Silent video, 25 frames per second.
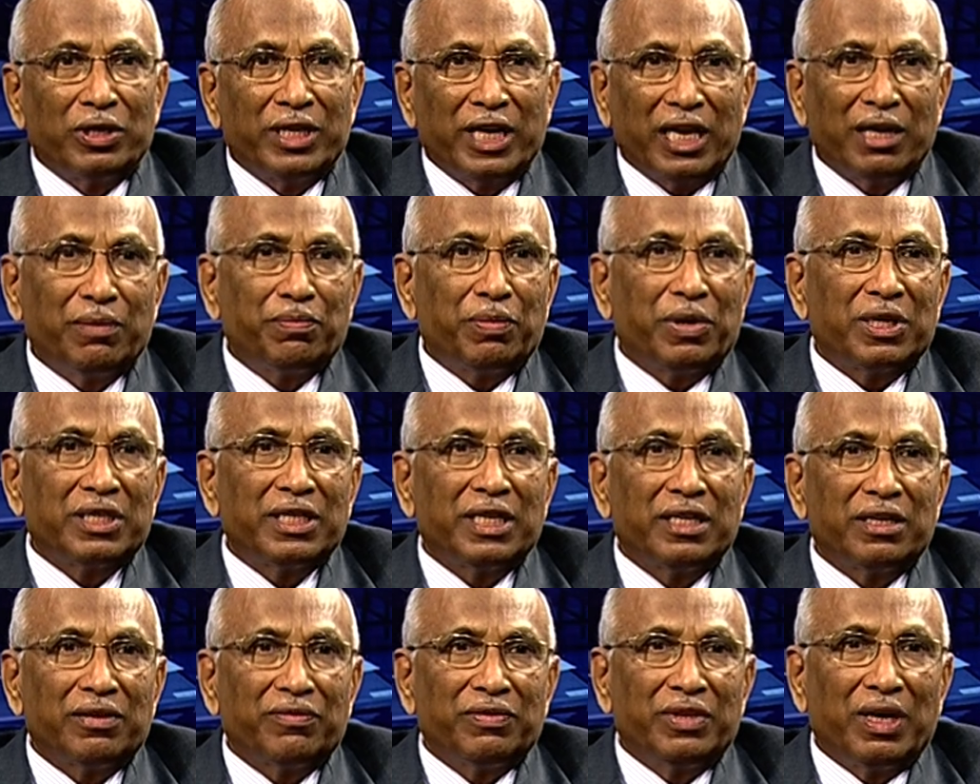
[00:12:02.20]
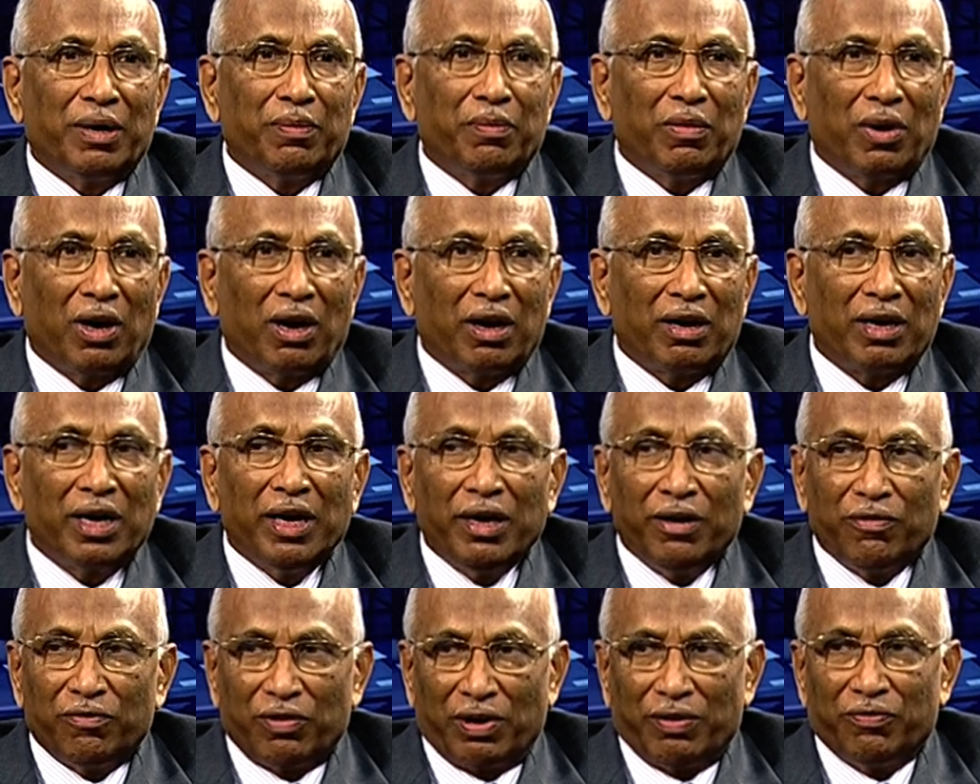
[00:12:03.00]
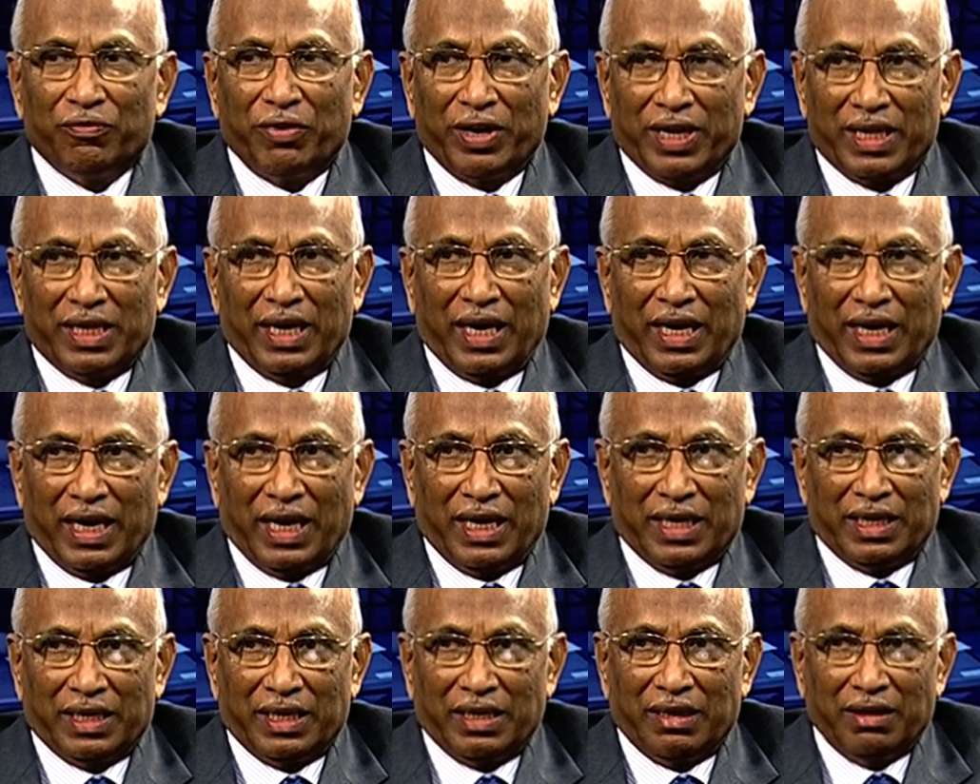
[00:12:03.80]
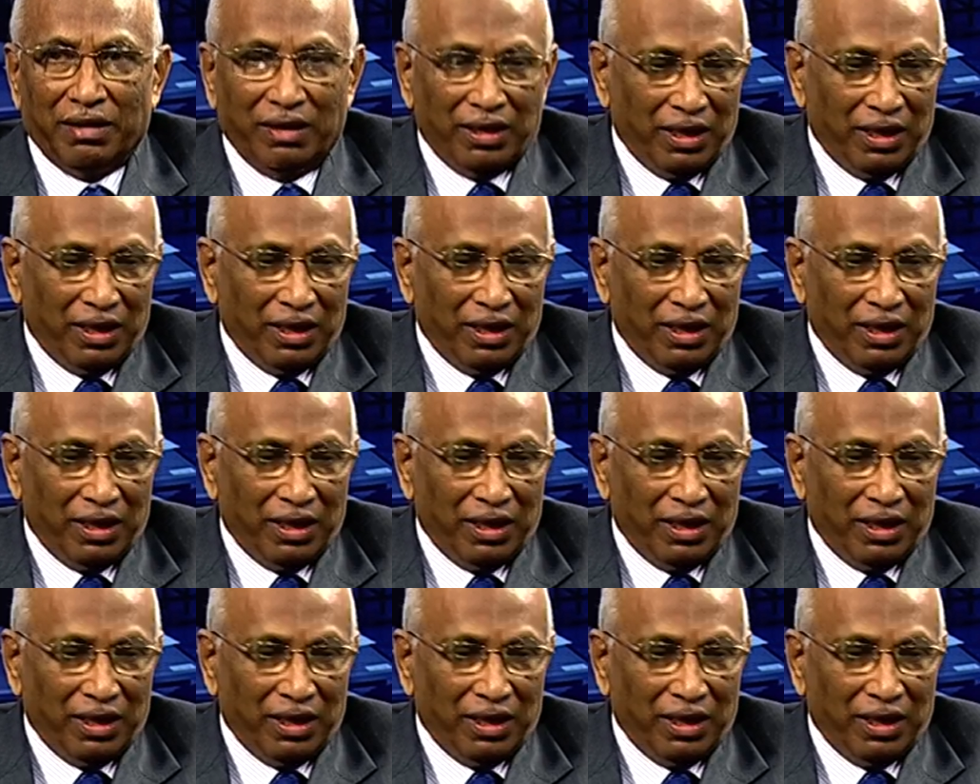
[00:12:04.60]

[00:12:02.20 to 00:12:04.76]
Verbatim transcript: 10% of them are from Veda IIT.